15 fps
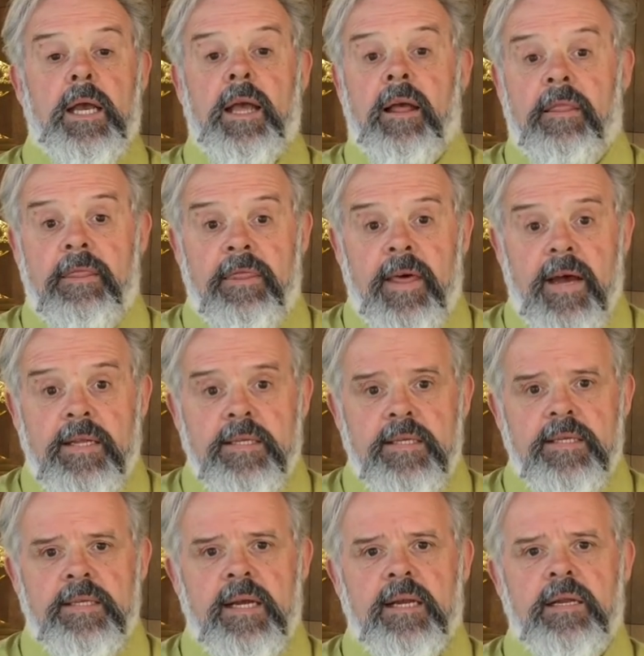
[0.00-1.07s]
And that's
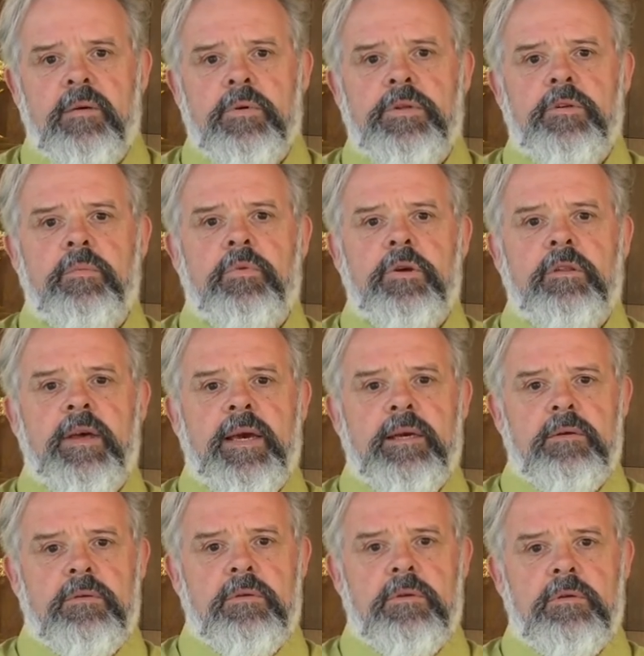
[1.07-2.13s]
exactly what you breathe
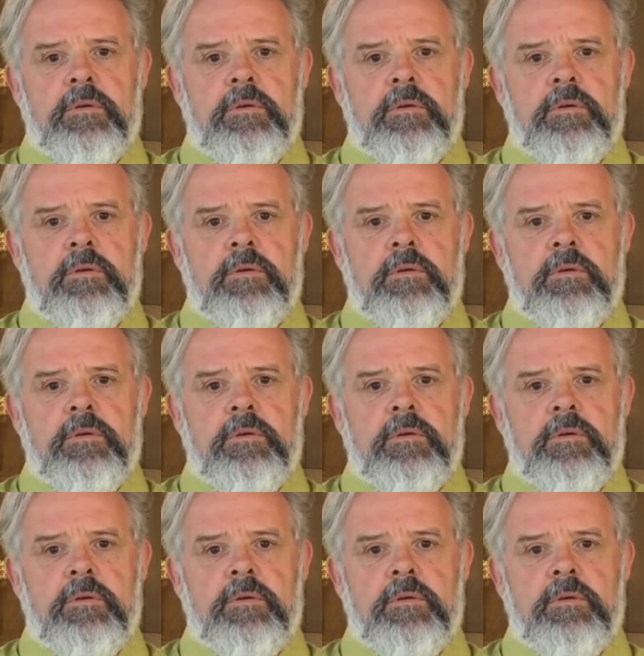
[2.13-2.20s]
out.